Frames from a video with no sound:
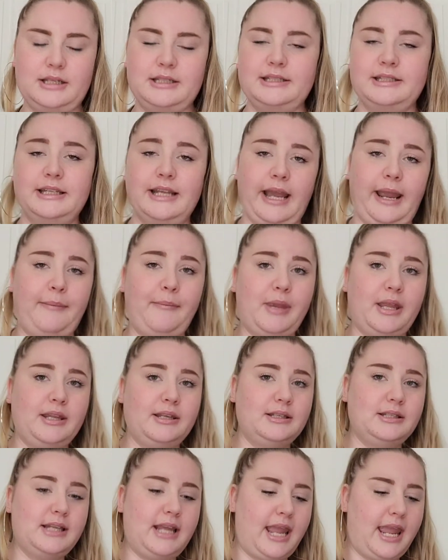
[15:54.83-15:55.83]

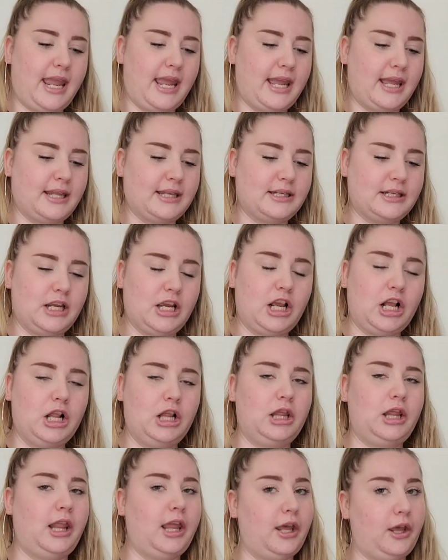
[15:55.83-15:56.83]
Diamond and
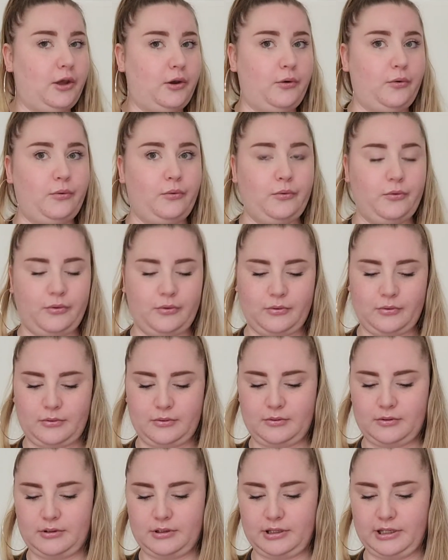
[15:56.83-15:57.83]
Glow
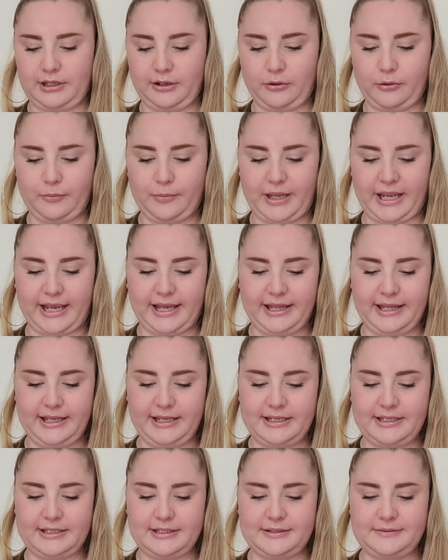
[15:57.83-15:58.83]
little
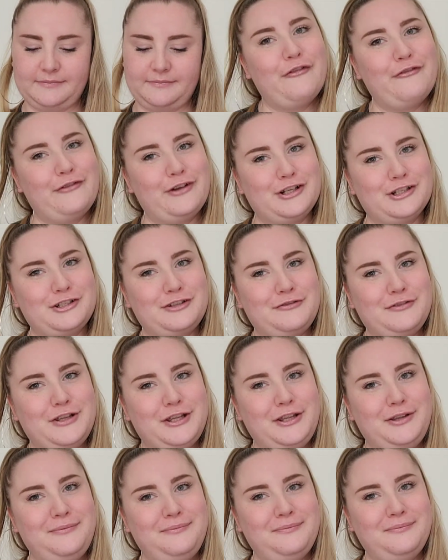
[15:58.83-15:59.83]
palette. First of all,